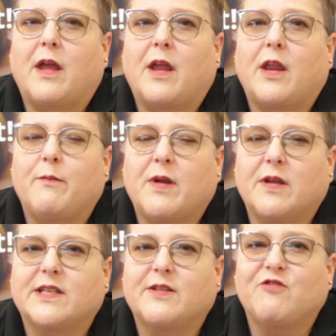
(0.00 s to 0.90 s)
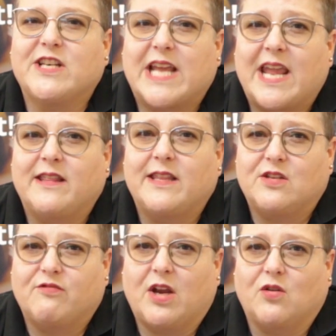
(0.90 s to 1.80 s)
You must retain
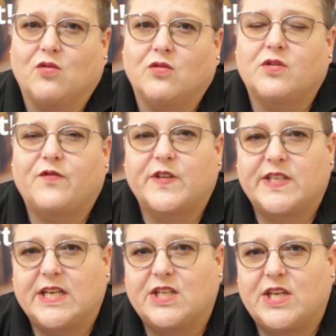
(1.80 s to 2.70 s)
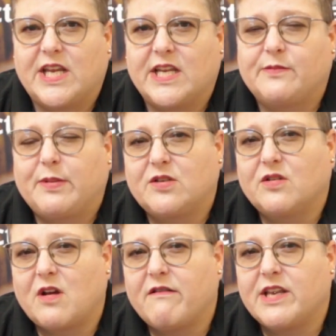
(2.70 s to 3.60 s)
these records for 6 years plus
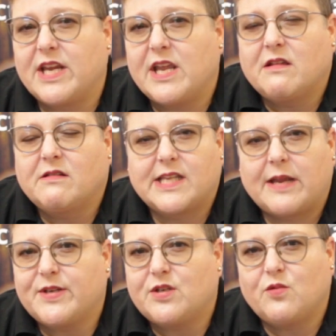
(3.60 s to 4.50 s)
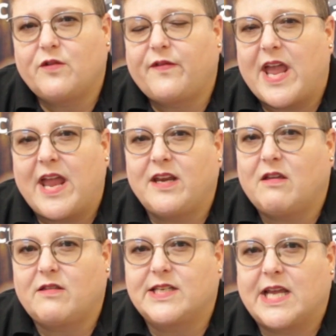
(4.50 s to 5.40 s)
your current year, same as you would for any
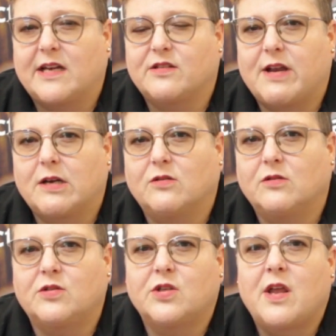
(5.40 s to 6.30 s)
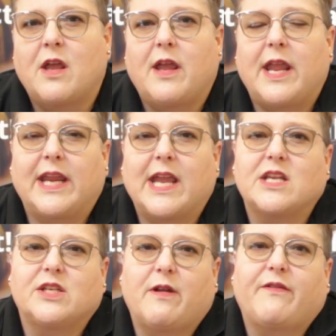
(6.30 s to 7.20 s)
other tax records, in
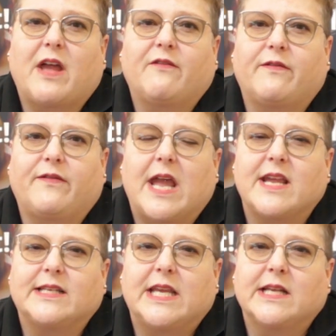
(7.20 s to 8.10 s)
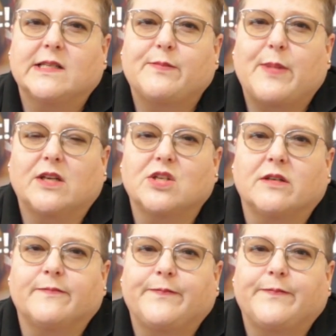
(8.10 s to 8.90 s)
case you ever have a VAT inspection.